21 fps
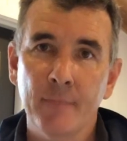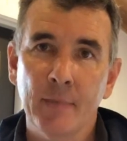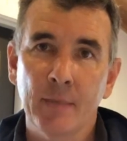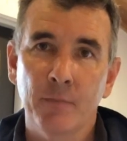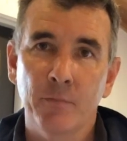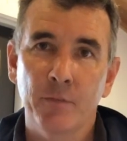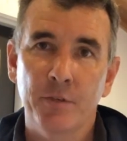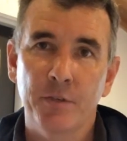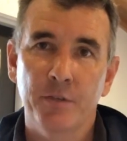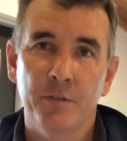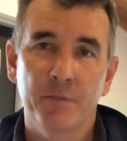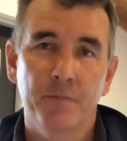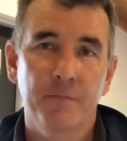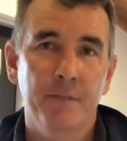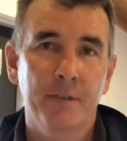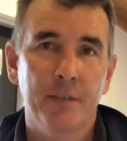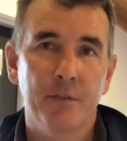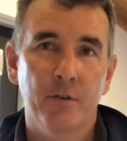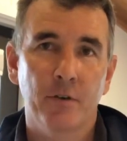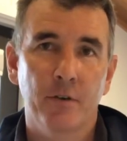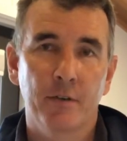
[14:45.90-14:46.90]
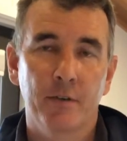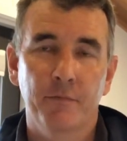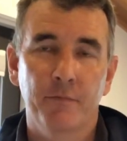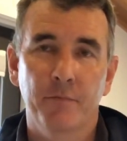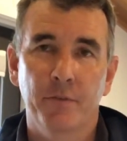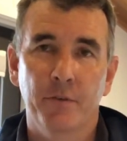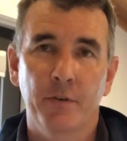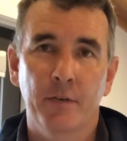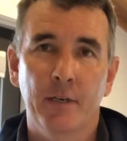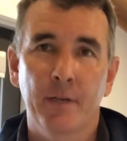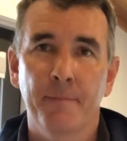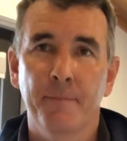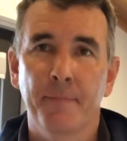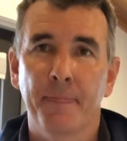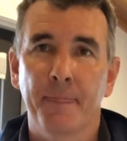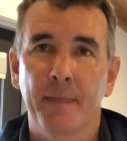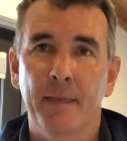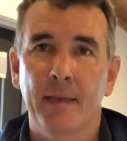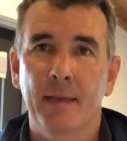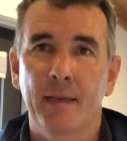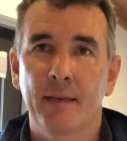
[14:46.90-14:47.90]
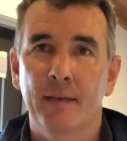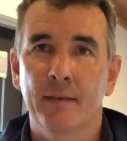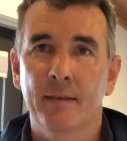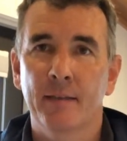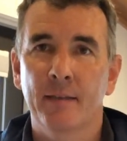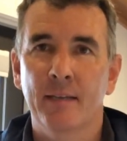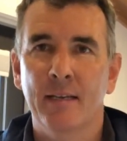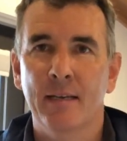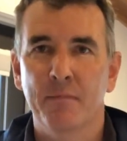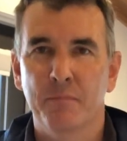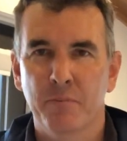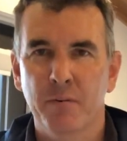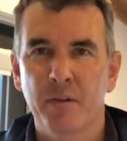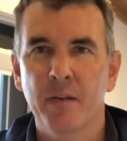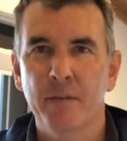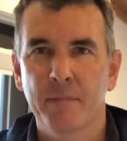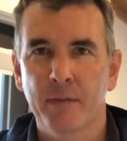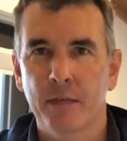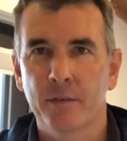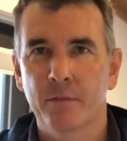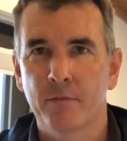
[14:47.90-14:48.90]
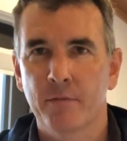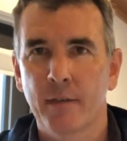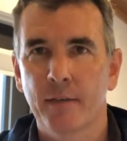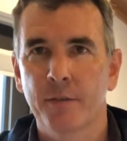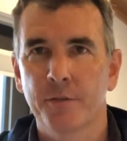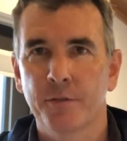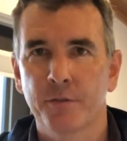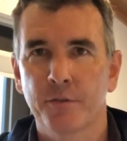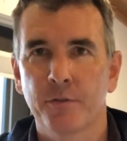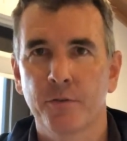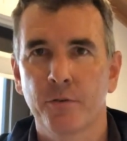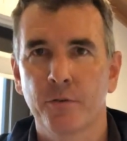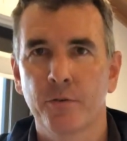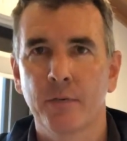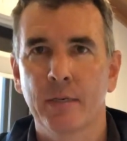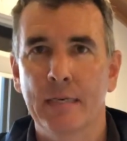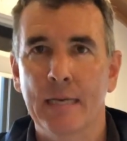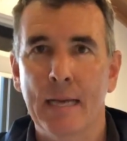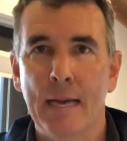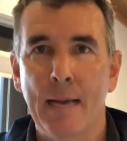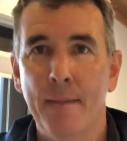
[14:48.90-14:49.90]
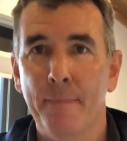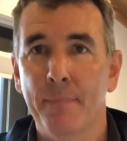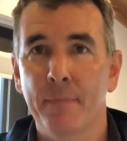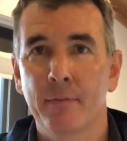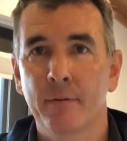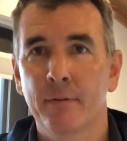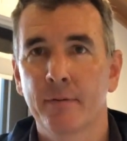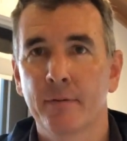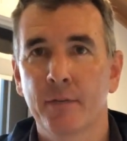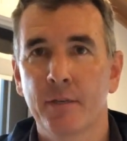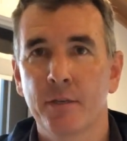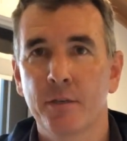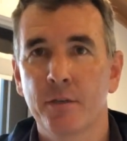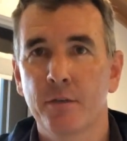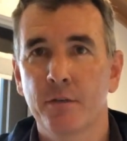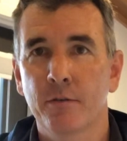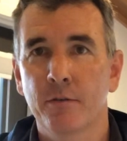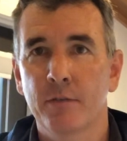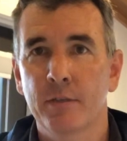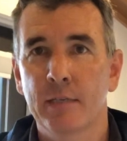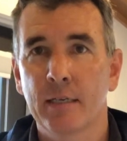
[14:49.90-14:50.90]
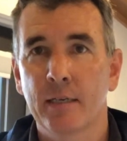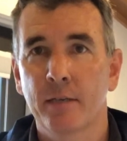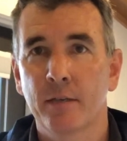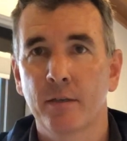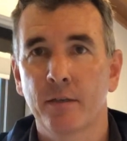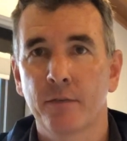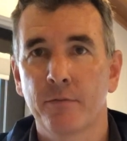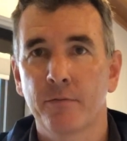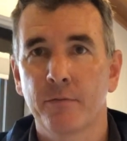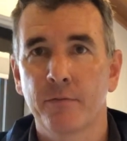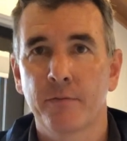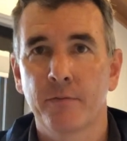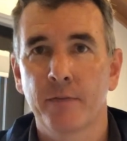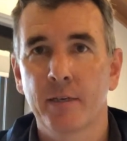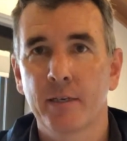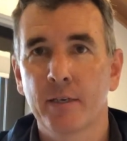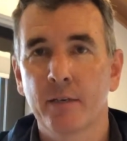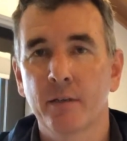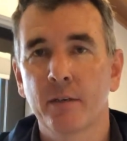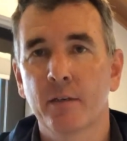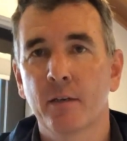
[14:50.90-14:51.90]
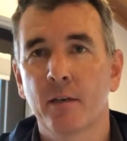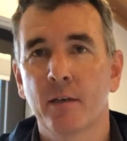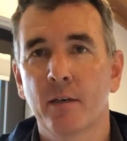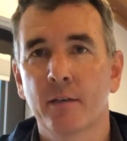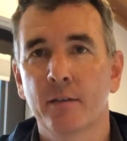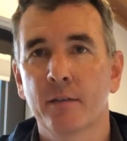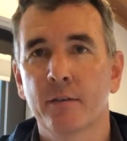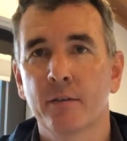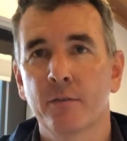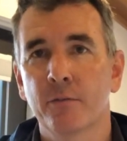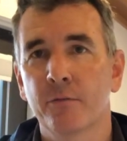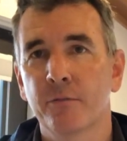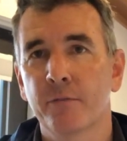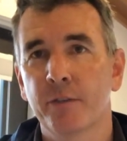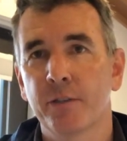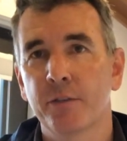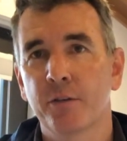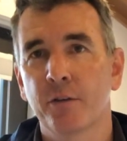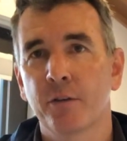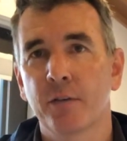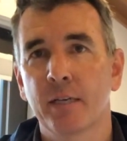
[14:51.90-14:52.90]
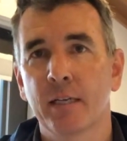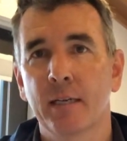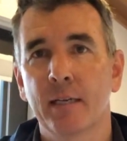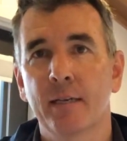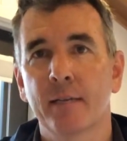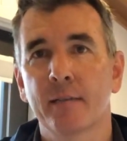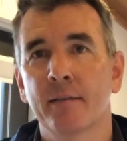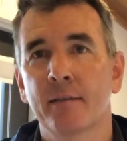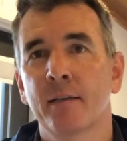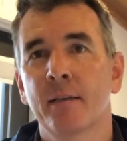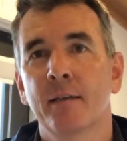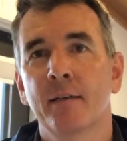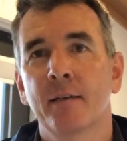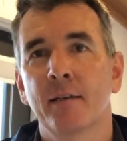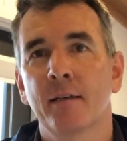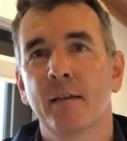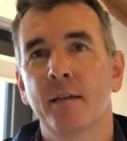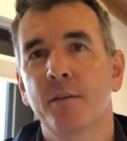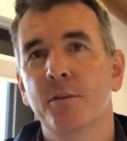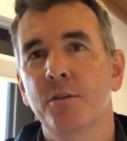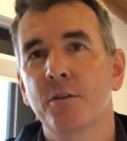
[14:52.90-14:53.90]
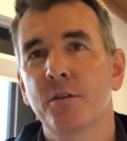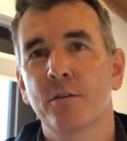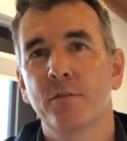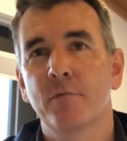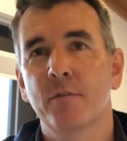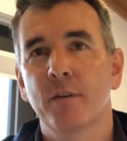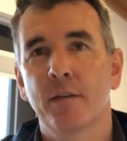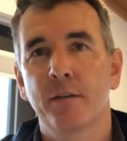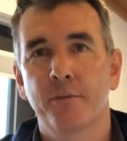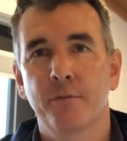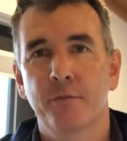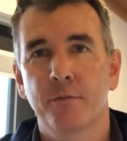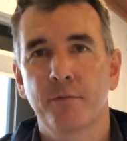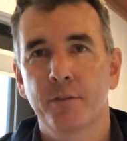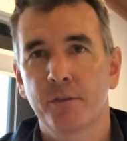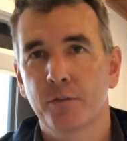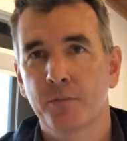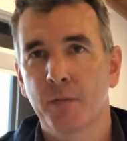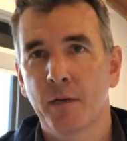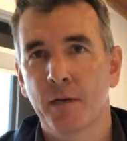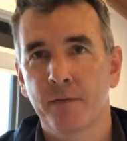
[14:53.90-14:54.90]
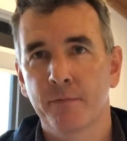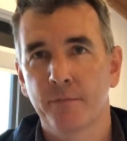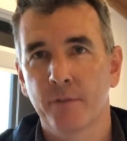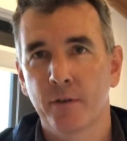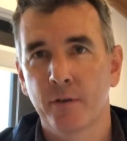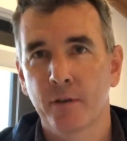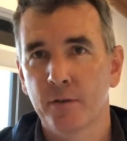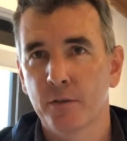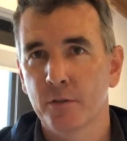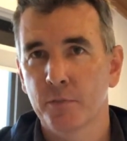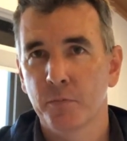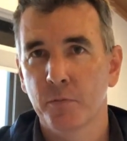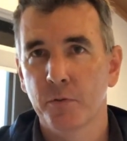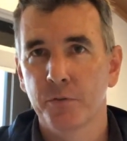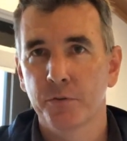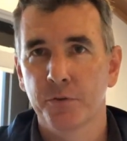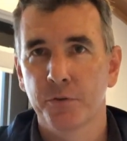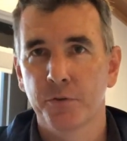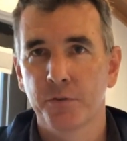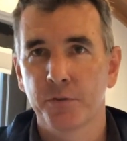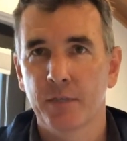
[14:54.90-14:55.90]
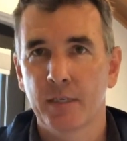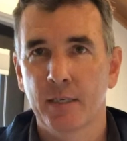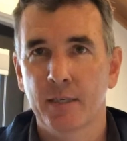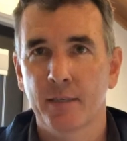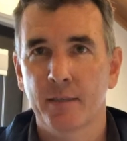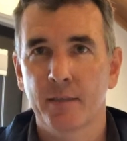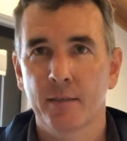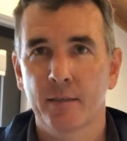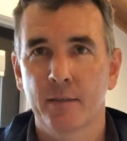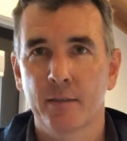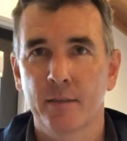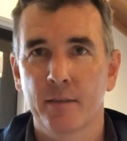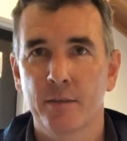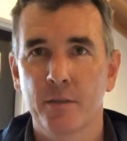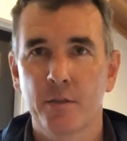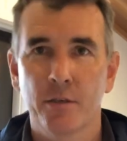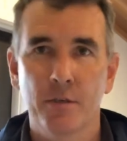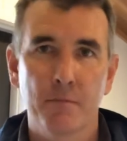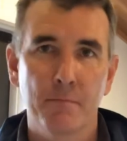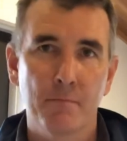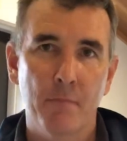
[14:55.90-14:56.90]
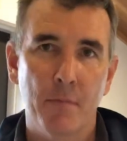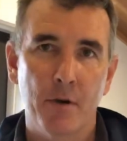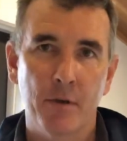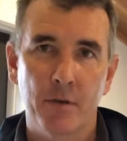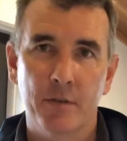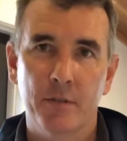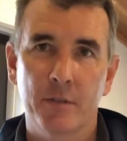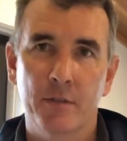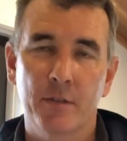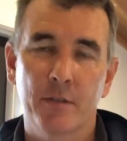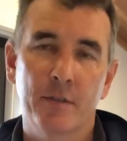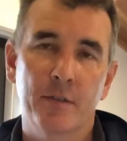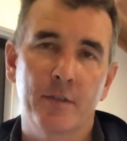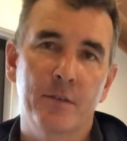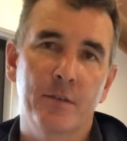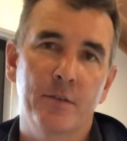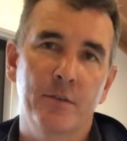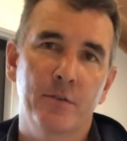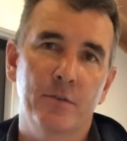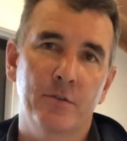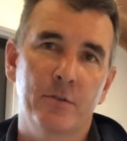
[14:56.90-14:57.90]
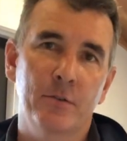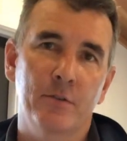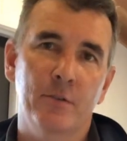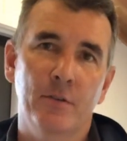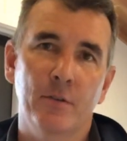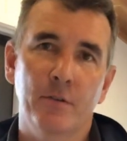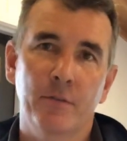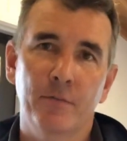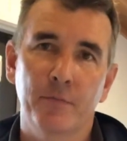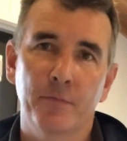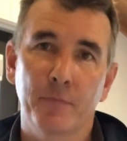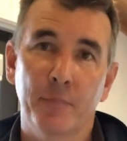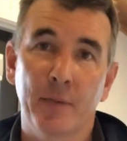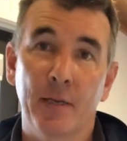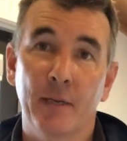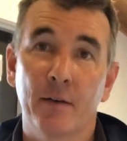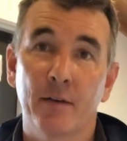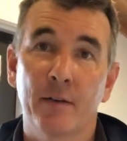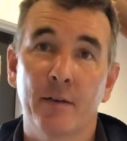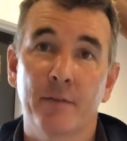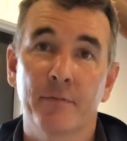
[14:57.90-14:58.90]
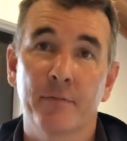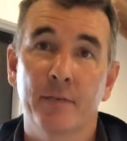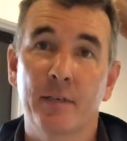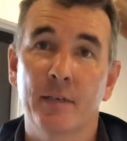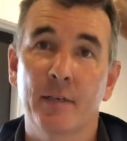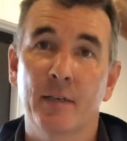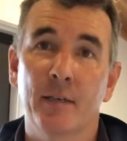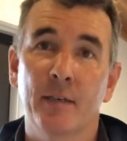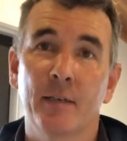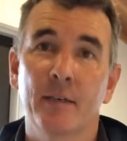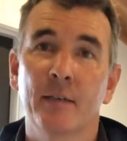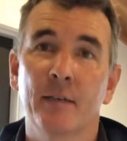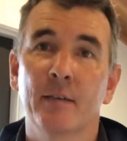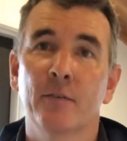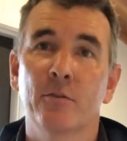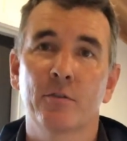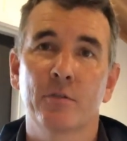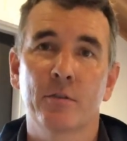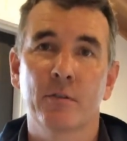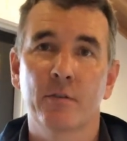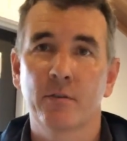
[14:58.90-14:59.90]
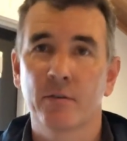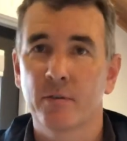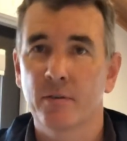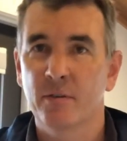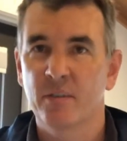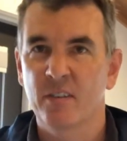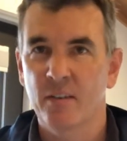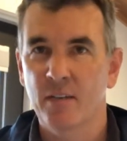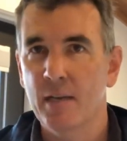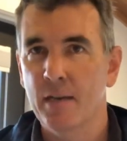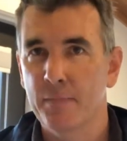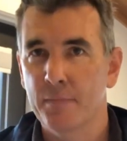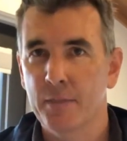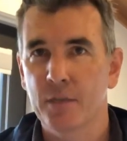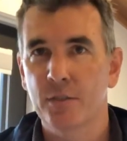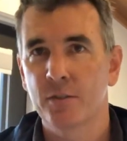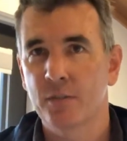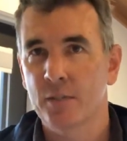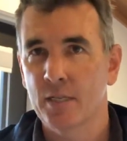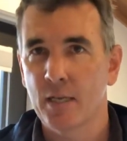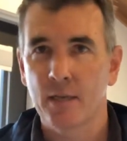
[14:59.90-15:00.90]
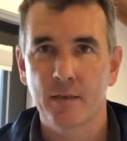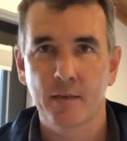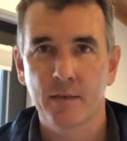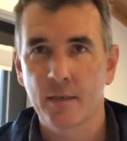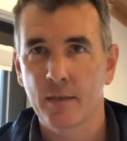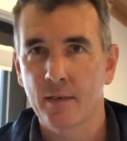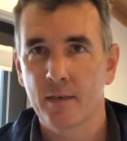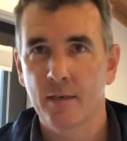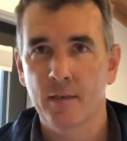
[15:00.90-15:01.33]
which is a Victron inverter, and that pretty much runs through an app that you can download for free online called Victron Connect, and you can run it through your smartphone. It's Bluetooth connected. You can monitor the use of your power every day, also how much sun and